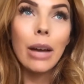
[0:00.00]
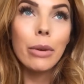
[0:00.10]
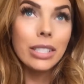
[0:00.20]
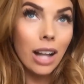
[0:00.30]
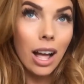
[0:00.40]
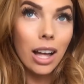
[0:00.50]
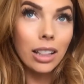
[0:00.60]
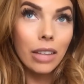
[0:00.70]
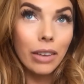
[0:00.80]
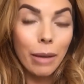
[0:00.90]
I was
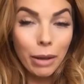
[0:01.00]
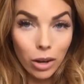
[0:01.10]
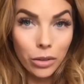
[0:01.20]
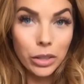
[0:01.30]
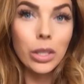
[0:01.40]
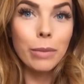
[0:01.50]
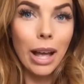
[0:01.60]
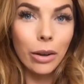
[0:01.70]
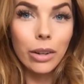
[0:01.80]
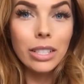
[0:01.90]
not living on my own. This is
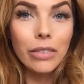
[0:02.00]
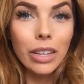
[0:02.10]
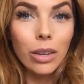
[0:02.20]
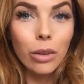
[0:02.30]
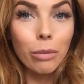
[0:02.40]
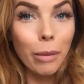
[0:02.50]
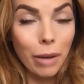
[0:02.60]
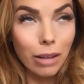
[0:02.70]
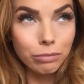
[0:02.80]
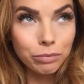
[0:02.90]
back when I was living with my
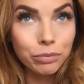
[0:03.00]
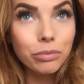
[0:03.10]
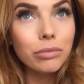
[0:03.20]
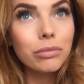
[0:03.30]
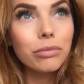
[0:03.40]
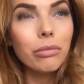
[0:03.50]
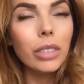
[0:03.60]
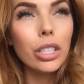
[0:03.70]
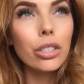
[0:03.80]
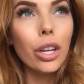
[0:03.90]
mom.
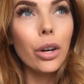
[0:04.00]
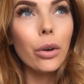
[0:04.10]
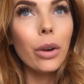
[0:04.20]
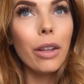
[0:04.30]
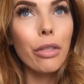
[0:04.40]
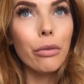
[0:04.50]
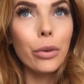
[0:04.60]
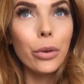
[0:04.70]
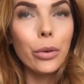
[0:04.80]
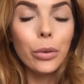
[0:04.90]
So
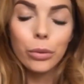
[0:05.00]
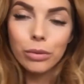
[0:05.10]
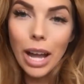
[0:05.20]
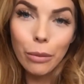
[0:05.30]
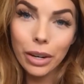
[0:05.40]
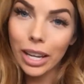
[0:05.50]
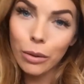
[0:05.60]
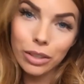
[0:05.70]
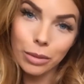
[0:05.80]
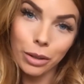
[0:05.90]
through
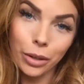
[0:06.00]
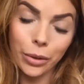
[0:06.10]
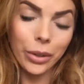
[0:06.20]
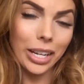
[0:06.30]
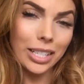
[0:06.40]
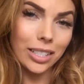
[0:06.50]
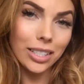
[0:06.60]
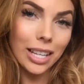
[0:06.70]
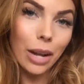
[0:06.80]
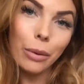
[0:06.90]
networking with some of the go-go
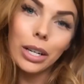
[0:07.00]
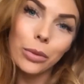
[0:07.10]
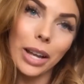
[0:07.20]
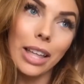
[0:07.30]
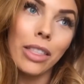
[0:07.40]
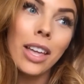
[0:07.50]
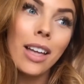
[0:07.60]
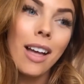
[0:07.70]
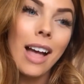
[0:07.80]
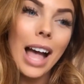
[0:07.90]
dancers that I worked with,
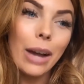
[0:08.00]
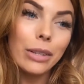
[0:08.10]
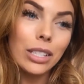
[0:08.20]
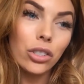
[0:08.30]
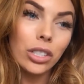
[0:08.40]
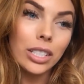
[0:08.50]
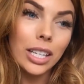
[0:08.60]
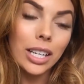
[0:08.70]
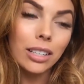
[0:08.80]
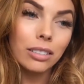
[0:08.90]
I was
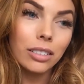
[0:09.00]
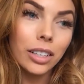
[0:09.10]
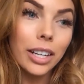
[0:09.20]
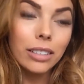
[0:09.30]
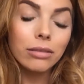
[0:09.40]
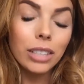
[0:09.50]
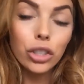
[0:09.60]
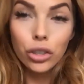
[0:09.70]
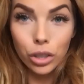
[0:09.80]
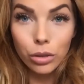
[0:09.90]

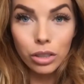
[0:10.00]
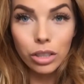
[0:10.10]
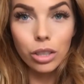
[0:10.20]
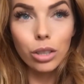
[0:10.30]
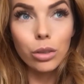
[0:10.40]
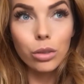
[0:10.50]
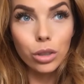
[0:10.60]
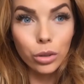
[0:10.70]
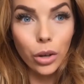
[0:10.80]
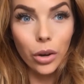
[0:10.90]
introduced to
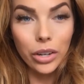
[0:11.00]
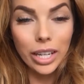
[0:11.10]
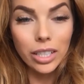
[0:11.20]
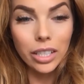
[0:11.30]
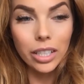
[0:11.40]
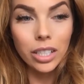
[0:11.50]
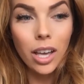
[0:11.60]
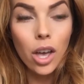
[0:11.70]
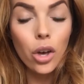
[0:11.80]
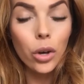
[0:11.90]
2 go-go dancers
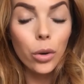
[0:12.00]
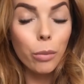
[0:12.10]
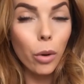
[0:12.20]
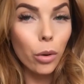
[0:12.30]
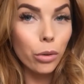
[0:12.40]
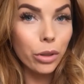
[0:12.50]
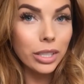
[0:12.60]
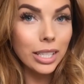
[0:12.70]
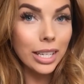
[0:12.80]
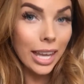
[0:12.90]
who
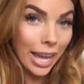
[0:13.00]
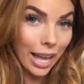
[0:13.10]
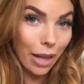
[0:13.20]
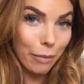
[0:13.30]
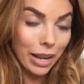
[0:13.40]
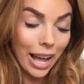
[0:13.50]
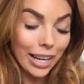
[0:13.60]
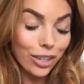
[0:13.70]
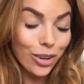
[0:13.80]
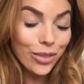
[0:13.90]
both did cam, and I
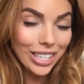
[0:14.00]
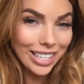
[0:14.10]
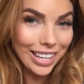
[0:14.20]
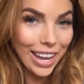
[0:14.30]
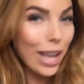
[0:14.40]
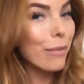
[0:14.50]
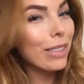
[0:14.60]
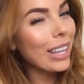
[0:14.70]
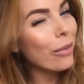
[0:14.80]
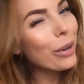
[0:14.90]
didn't know they did cam,
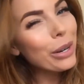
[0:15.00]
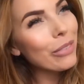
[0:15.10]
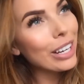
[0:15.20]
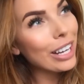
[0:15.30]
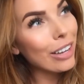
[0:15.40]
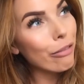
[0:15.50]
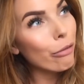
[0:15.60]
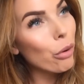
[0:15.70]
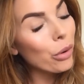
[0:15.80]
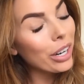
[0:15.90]
and they weren't very
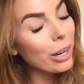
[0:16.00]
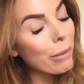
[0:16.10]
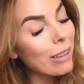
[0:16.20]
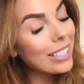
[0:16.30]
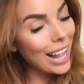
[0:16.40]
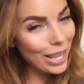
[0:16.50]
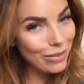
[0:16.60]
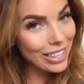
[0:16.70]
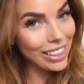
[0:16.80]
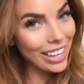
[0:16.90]
forward about
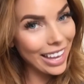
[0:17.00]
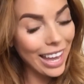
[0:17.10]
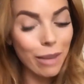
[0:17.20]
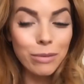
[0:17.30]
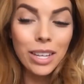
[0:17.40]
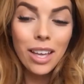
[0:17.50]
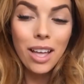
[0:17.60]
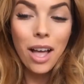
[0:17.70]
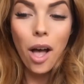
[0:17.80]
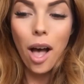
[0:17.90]
telling me that they cammed,
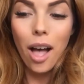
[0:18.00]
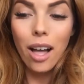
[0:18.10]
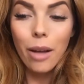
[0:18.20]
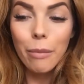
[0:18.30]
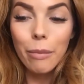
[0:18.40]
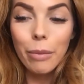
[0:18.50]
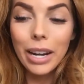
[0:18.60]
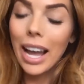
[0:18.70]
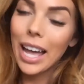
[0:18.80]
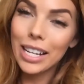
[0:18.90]

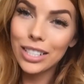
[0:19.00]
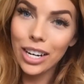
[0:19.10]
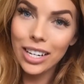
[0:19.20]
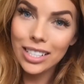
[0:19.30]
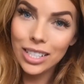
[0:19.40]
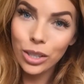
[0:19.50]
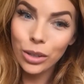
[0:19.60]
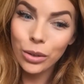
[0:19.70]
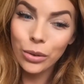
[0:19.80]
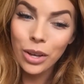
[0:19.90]
but it kind of started
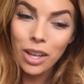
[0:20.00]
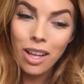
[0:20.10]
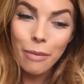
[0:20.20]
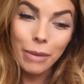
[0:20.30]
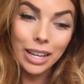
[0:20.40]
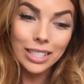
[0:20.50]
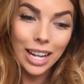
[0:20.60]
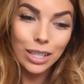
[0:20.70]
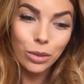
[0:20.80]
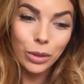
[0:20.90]
to make
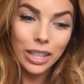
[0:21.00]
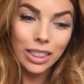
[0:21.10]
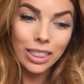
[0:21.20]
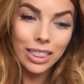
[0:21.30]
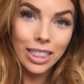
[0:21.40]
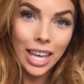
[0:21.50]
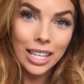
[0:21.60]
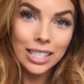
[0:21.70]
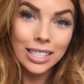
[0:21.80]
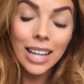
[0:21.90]
sense when
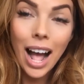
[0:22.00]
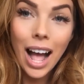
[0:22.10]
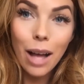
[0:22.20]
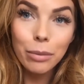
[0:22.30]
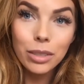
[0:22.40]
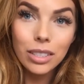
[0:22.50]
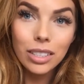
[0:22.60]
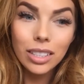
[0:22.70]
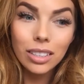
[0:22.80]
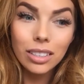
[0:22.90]
they stopped
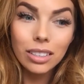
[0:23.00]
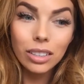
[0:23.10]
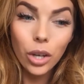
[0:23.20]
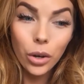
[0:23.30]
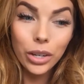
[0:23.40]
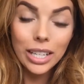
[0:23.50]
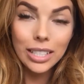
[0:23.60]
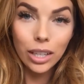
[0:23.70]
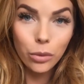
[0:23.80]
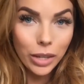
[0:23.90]
go-go
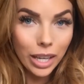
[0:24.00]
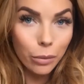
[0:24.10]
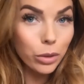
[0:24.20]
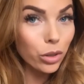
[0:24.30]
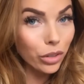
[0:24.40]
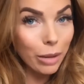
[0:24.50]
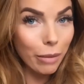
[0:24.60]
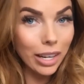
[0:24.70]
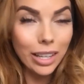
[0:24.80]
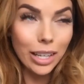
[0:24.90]
dancing on the weekend, which was great
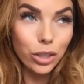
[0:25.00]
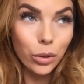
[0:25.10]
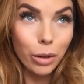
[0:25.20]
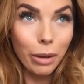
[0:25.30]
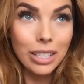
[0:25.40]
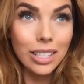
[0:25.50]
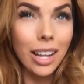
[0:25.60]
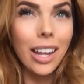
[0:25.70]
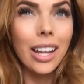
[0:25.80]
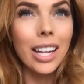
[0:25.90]
money, like $200 a
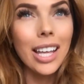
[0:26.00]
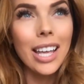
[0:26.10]
night,